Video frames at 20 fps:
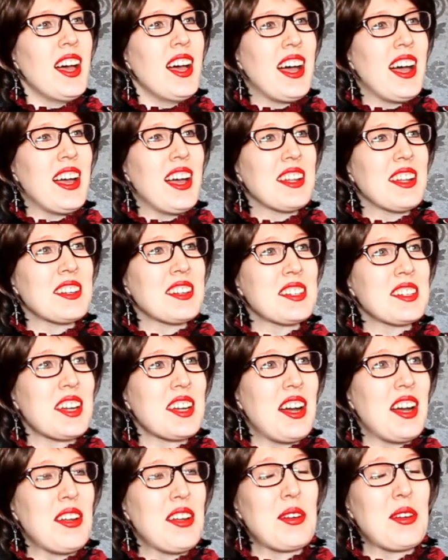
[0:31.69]

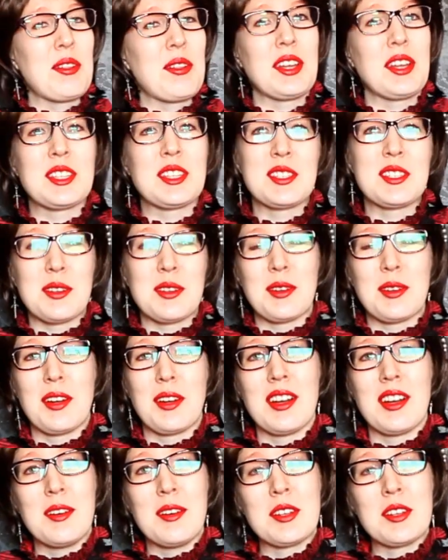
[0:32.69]
And I know that
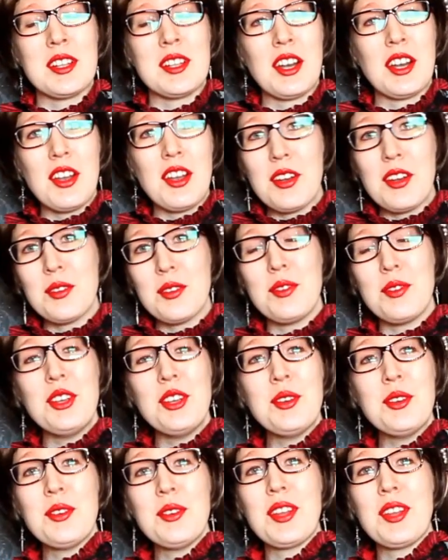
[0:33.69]
to a lot of
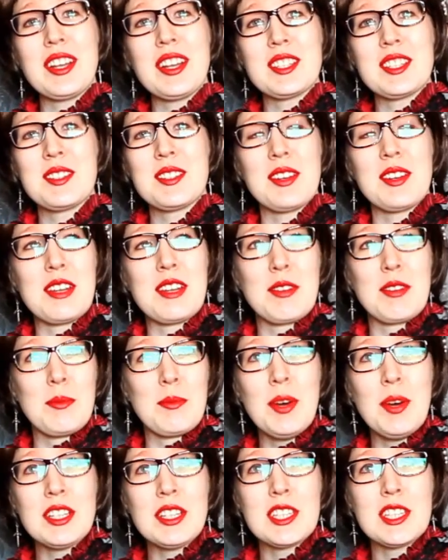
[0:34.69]
you that's not
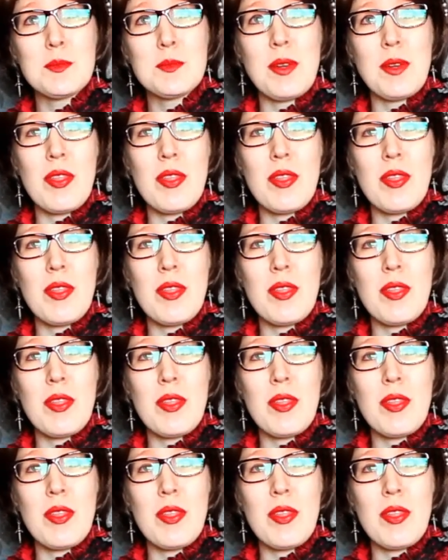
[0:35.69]
even much,